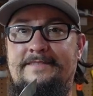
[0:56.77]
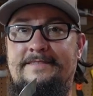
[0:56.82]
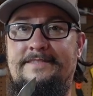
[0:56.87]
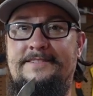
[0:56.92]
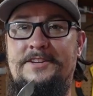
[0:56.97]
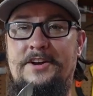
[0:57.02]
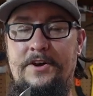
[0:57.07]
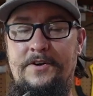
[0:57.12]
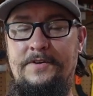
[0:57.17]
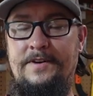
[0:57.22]

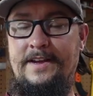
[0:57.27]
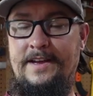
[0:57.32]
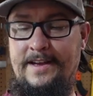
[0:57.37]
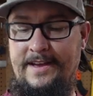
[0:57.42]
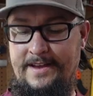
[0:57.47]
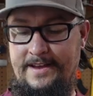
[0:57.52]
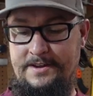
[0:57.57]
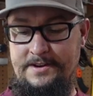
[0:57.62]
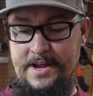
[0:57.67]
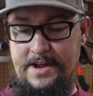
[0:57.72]
So
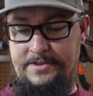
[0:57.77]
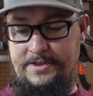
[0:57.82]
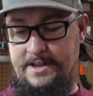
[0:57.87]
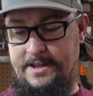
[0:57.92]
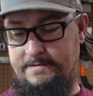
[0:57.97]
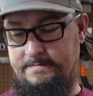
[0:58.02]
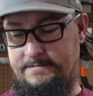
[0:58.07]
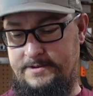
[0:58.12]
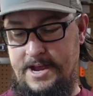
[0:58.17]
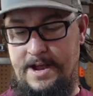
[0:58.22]

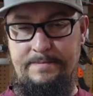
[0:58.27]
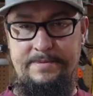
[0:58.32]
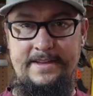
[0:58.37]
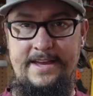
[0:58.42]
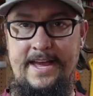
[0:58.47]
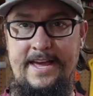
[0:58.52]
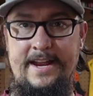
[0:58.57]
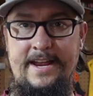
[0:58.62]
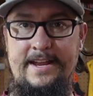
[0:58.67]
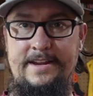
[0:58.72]
nothing
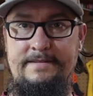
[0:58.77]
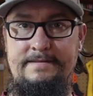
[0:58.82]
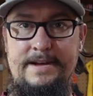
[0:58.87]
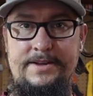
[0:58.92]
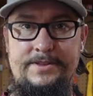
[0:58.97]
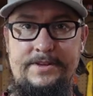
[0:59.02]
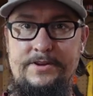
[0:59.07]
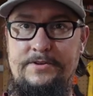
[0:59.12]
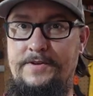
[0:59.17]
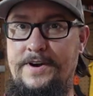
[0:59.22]
complicated,
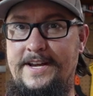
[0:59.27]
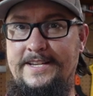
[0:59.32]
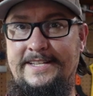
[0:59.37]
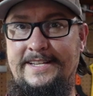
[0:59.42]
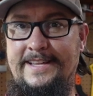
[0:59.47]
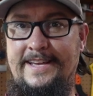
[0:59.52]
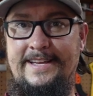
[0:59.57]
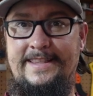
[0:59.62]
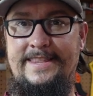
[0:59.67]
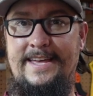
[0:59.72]
nothing
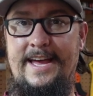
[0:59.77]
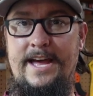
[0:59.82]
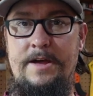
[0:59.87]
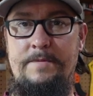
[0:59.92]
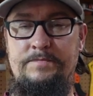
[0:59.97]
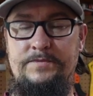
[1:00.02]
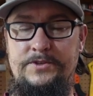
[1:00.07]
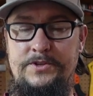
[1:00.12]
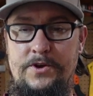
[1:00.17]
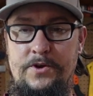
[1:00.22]
crazy like
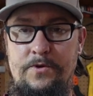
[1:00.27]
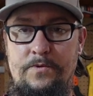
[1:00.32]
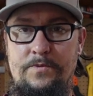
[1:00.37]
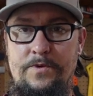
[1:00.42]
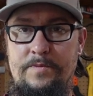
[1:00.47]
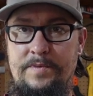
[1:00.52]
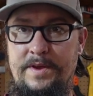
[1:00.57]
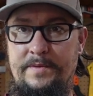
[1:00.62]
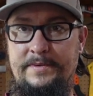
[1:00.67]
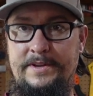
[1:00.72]
that. So
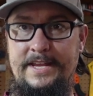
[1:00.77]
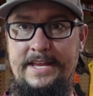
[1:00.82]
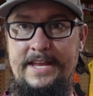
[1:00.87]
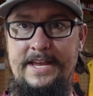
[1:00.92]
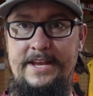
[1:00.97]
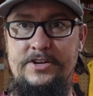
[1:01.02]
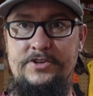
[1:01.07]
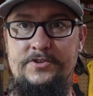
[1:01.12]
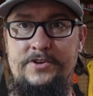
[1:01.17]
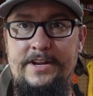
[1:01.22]
we'll be able to
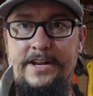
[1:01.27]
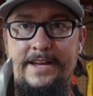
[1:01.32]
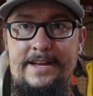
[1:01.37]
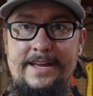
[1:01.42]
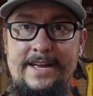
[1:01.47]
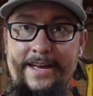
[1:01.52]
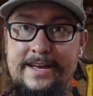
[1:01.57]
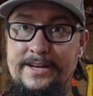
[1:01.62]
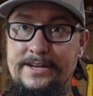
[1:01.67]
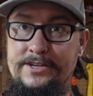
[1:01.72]
heat treat
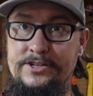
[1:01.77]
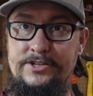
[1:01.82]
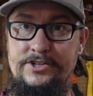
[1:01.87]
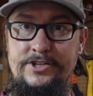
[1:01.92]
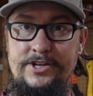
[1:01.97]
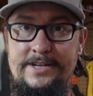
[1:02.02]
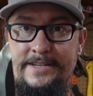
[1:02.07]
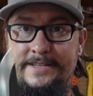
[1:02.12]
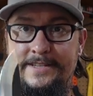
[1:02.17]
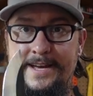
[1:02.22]
it
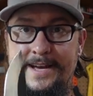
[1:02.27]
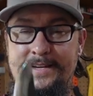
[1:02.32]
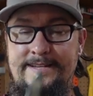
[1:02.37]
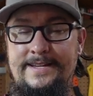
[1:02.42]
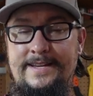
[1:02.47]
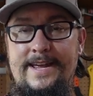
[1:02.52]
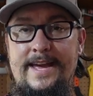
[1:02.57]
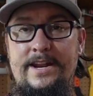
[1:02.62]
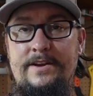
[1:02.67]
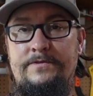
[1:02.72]
just like
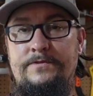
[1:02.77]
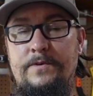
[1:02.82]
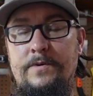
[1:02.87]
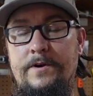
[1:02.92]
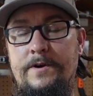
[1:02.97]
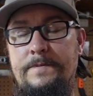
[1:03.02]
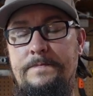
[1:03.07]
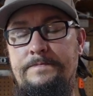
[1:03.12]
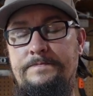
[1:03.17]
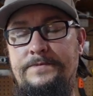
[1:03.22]

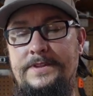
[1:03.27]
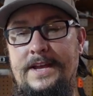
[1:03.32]
1084.